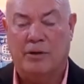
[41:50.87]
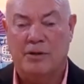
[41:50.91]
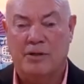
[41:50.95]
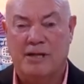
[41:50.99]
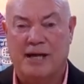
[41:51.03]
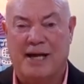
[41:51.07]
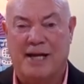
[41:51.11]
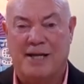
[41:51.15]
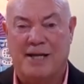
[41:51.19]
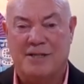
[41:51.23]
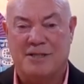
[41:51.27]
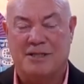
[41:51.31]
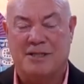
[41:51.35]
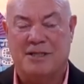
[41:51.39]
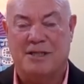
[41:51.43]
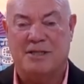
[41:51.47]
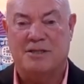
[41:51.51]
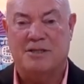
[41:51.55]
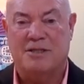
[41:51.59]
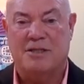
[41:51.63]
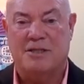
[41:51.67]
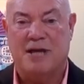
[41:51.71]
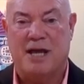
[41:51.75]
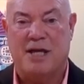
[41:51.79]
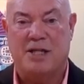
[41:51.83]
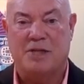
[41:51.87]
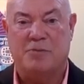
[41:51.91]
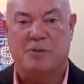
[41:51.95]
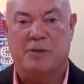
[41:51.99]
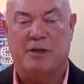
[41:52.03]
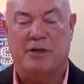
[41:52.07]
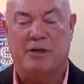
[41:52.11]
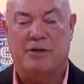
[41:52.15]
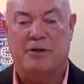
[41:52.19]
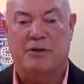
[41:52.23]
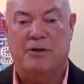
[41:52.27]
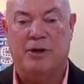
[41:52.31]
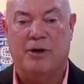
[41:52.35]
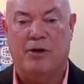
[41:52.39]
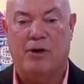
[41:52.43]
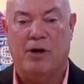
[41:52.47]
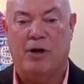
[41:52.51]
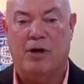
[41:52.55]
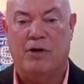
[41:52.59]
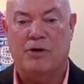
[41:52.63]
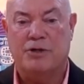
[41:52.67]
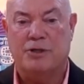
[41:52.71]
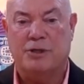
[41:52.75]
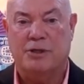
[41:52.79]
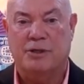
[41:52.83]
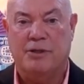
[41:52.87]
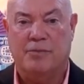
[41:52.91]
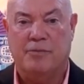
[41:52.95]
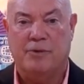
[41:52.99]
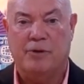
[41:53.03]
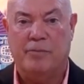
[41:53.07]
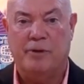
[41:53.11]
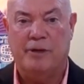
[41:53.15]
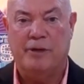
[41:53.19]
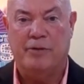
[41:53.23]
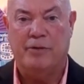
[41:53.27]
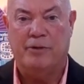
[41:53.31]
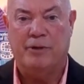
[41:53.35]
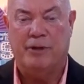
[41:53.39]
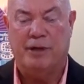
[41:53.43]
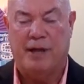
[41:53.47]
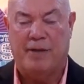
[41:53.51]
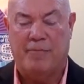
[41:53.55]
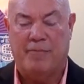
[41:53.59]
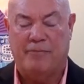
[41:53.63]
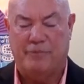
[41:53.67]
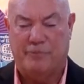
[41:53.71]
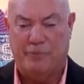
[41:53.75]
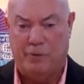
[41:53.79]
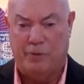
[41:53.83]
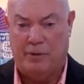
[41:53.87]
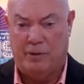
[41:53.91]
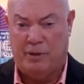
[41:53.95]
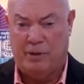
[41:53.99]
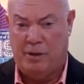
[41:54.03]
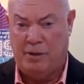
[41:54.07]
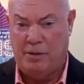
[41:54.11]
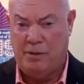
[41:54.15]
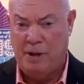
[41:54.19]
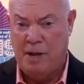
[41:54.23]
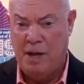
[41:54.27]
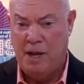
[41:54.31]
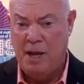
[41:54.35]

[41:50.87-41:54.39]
Diocese has asked me to do their auction, and we'll be doing that before long.